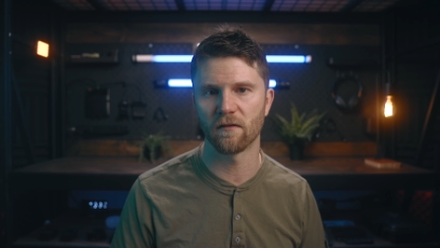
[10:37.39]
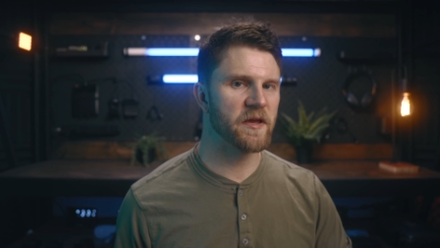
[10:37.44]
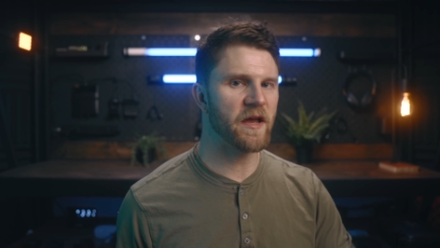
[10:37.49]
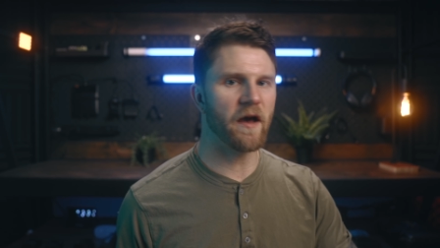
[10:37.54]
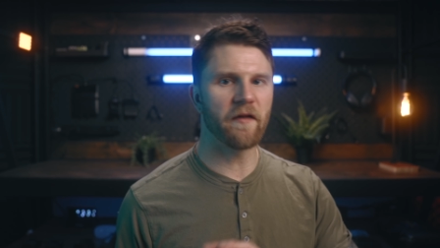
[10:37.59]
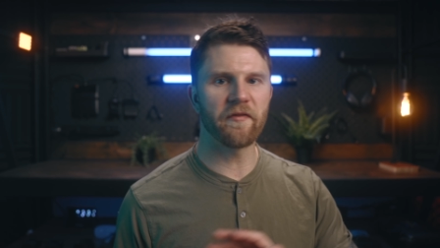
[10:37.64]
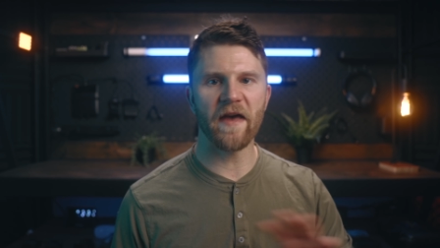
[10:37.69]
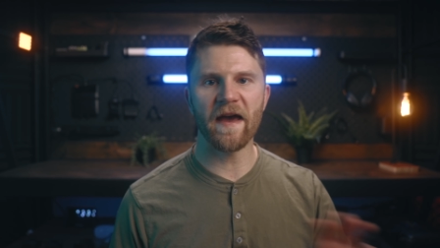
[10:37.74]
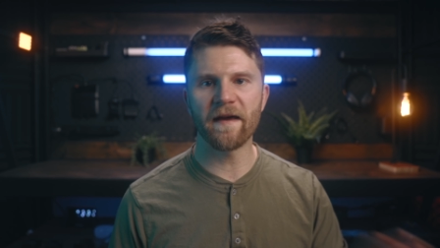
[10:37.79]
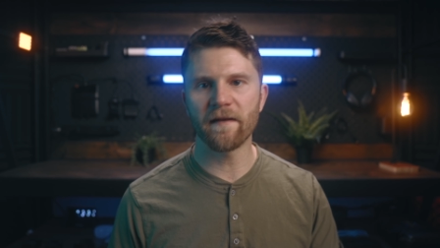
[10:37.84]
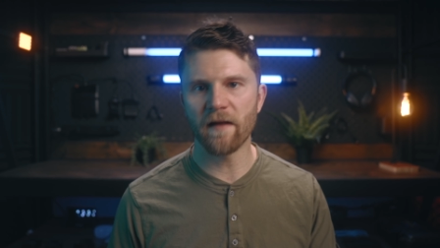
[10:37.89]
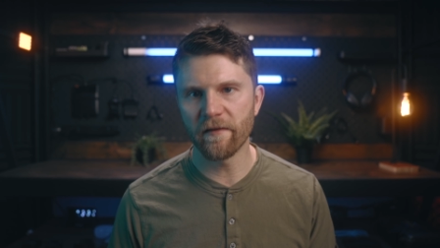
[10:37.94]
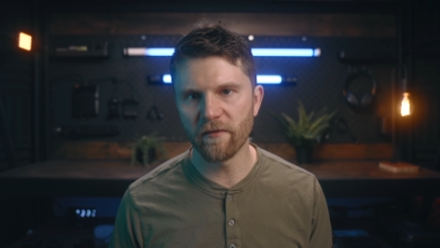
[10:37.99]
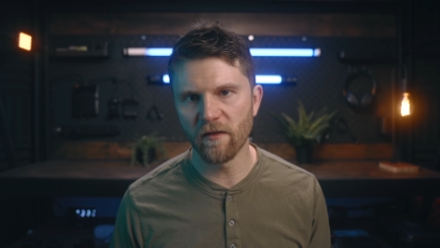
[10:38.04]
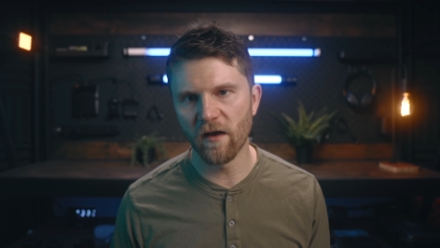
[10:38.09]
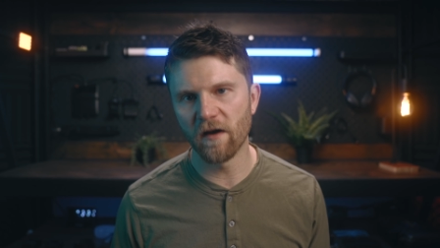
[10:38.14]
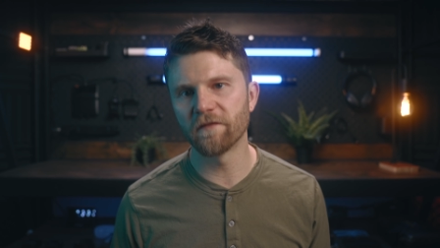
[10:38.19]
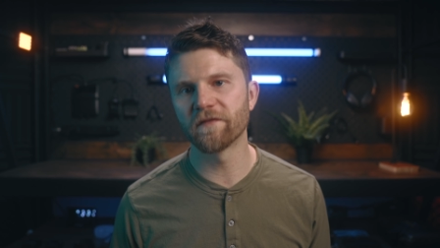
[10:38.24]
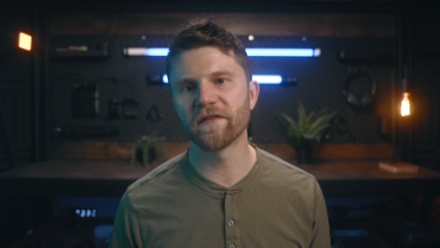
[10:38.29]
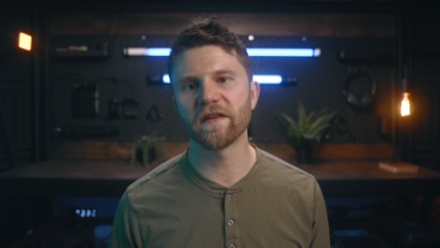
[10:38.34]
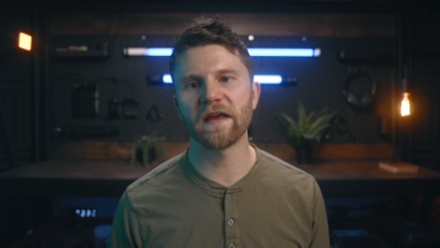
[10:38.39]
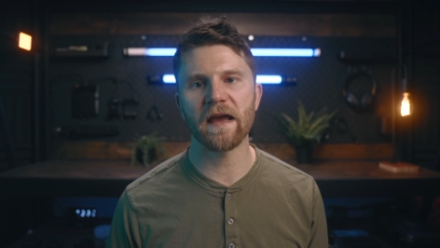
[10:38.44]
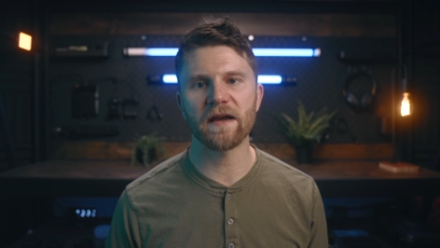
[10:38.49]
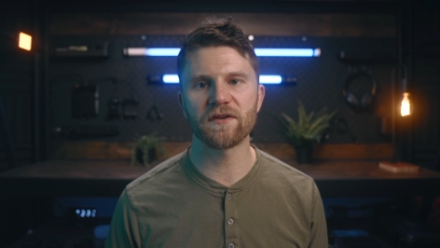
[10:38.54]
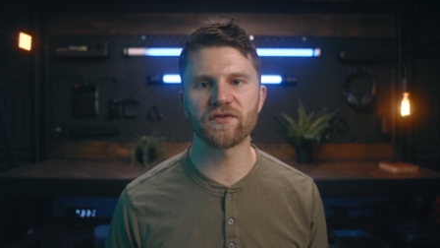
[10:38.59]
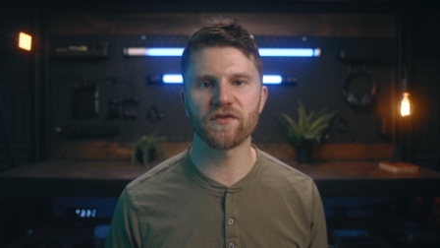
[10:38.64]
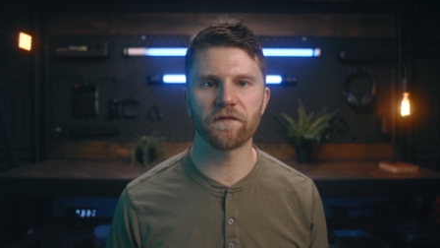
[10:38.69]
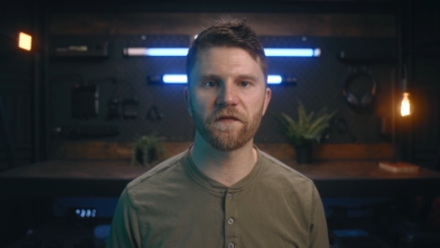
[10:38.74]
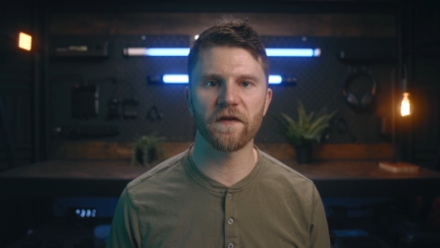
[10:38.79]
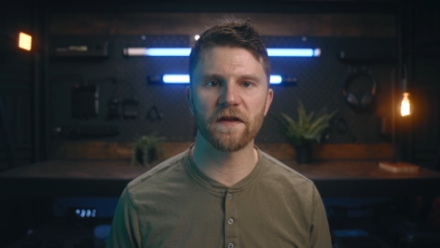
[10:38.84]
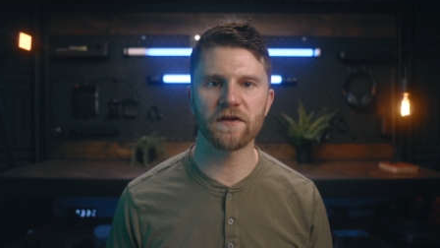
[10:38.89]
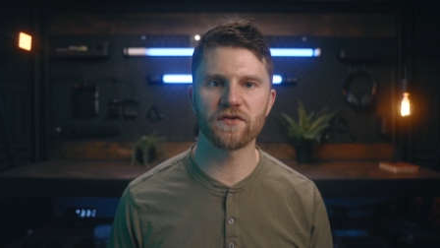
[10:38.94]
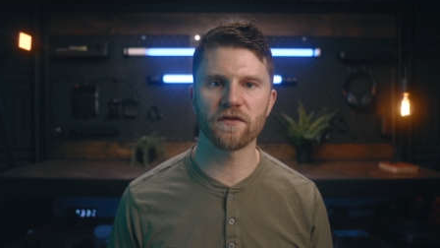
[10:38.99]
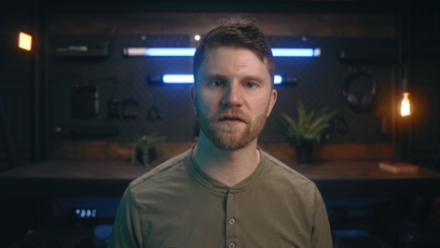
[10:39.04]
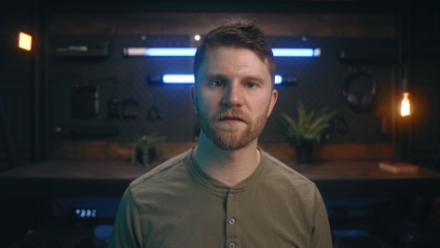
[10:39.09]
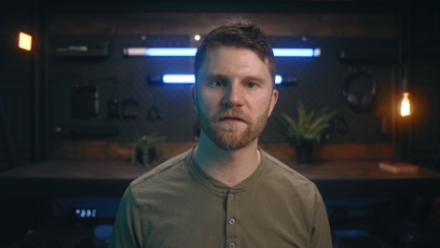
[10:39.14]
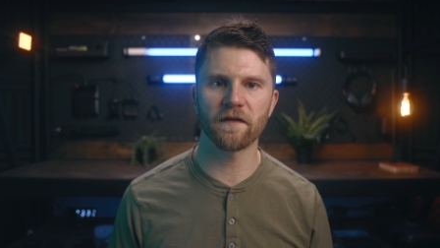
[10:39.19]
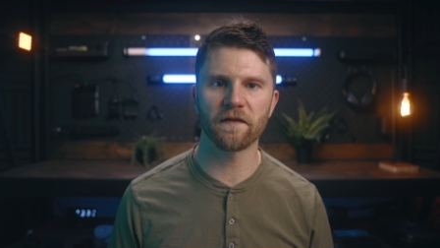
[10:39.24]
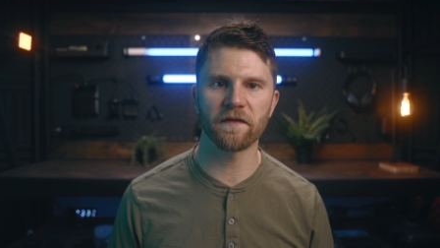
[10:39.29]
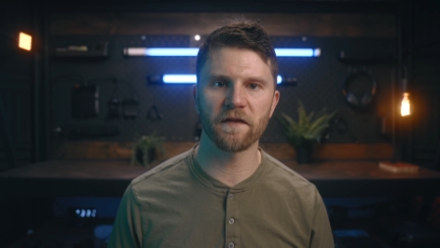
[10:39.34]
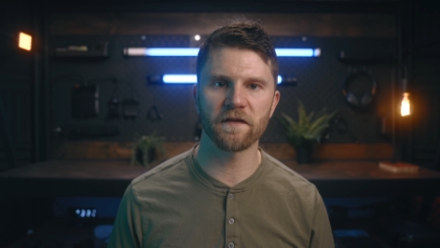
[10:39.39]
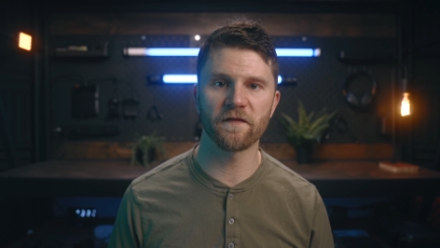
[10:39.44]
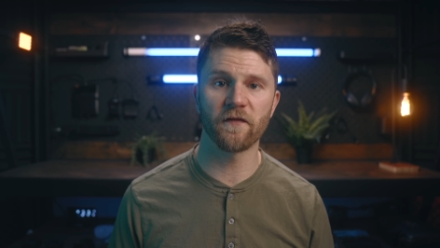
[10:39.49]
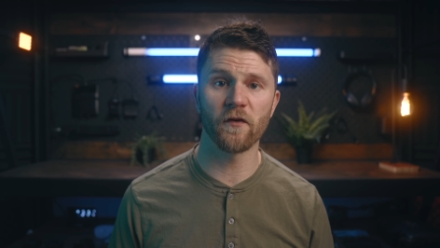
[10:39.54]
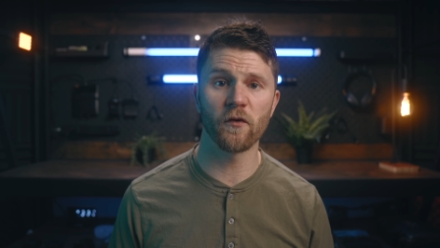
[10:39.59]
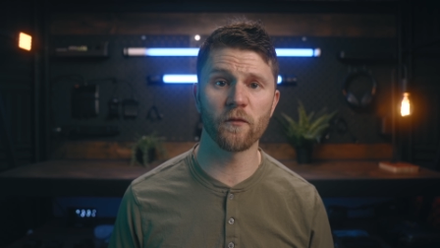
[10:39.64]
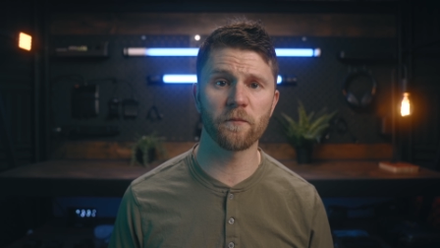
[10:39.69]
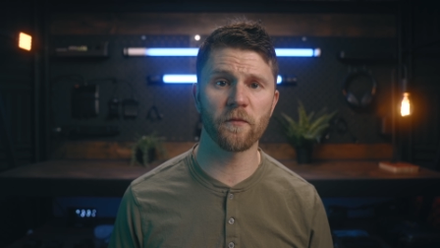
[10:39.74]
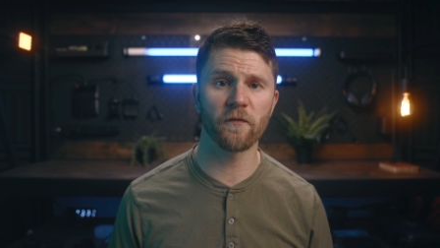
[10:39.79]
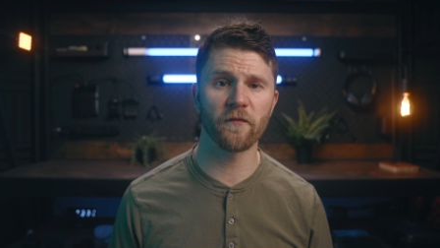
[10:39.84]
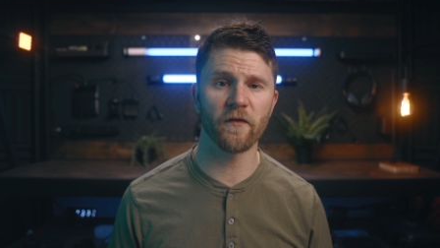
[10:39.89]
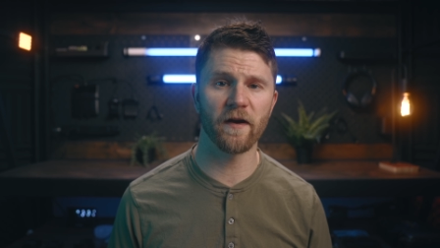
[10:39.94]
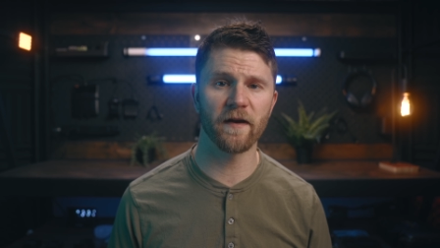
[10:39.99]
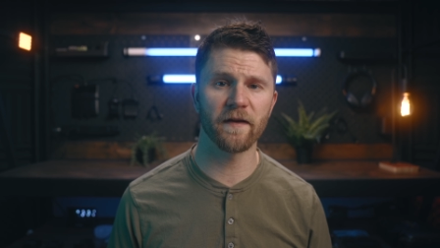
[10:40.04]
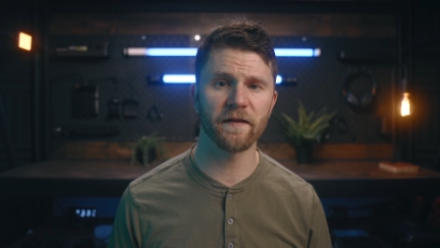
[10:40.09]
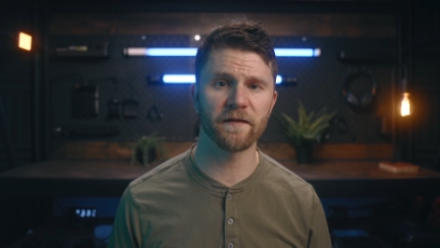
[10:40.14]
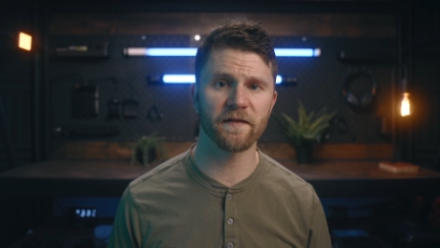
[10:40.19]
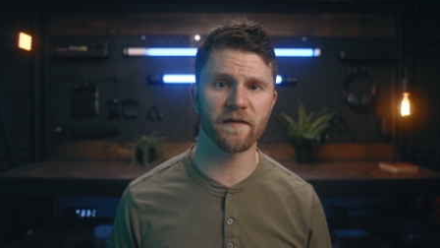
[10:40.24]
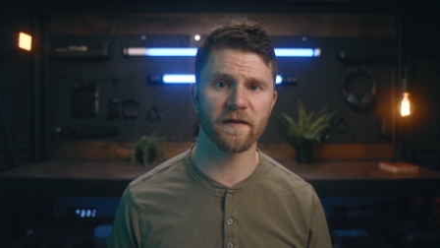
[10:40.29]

Beyond that, I love the extra features that this phone provides,